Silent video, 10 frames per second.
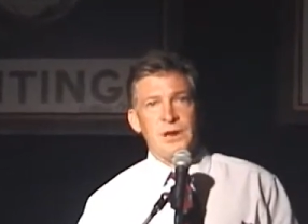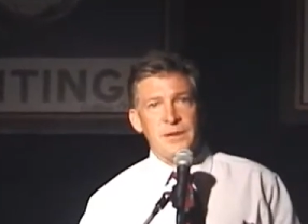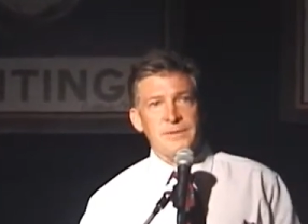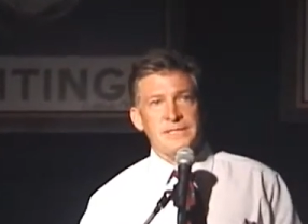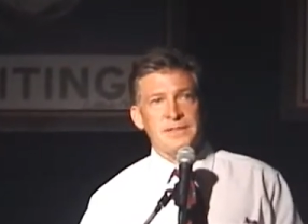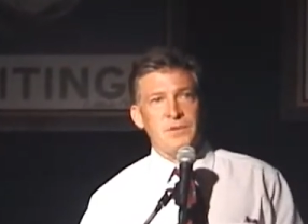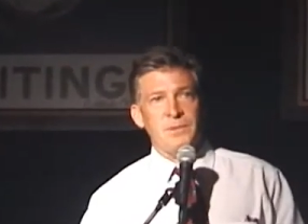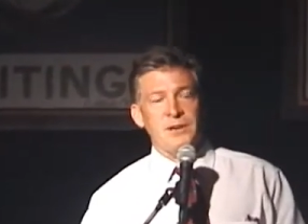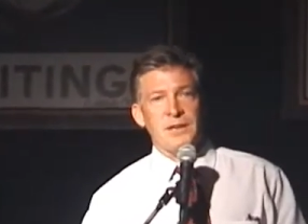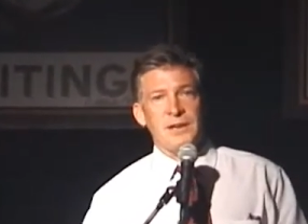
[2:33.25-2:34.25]
promise of
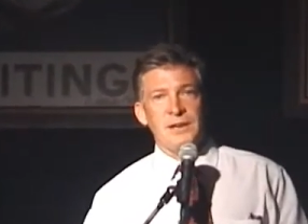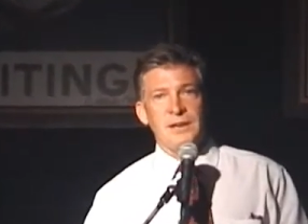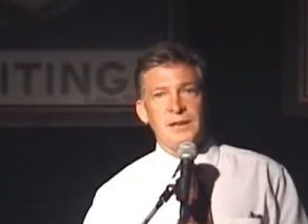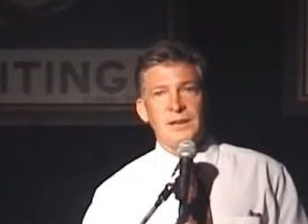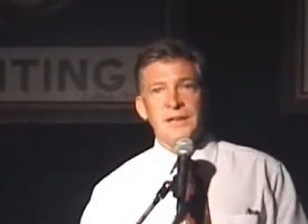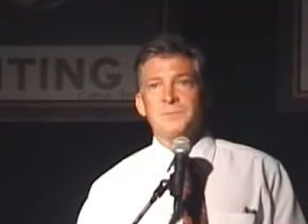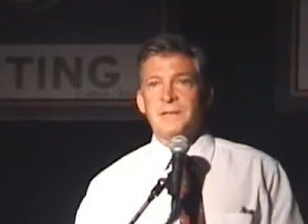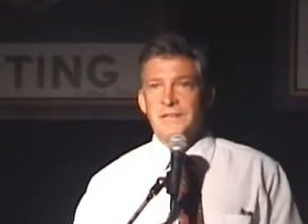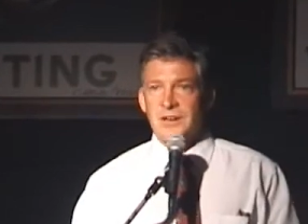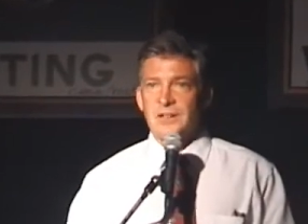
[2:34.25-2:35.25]
America, has
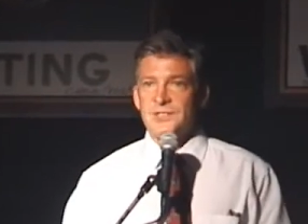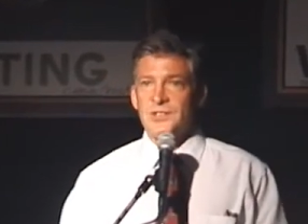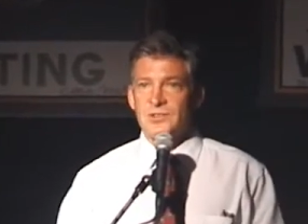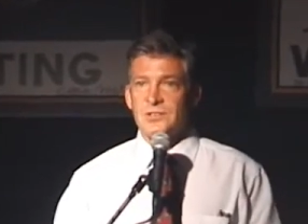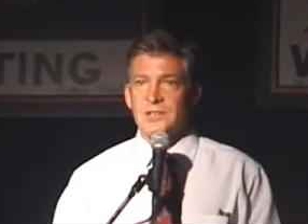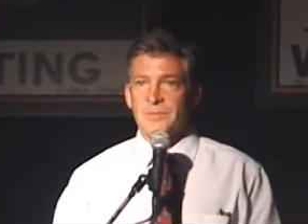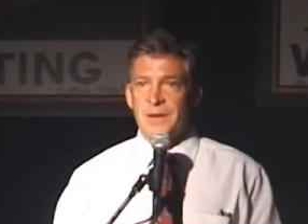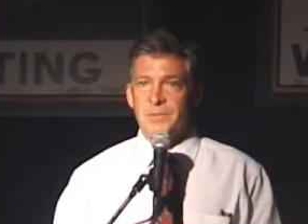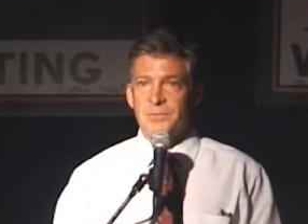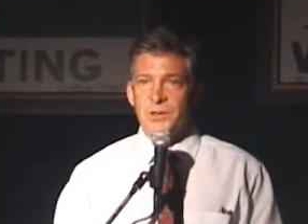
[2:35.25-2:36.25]
been the constitutional amendment